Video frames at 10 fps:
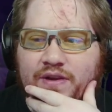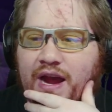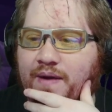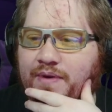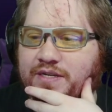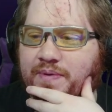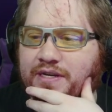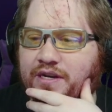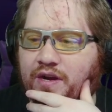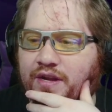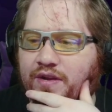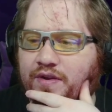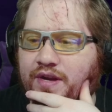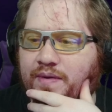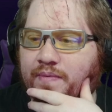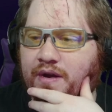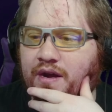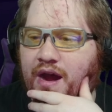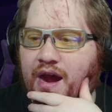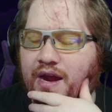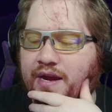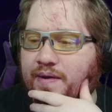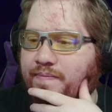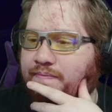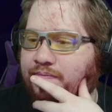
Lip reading: How am I spacing on the other team? I'm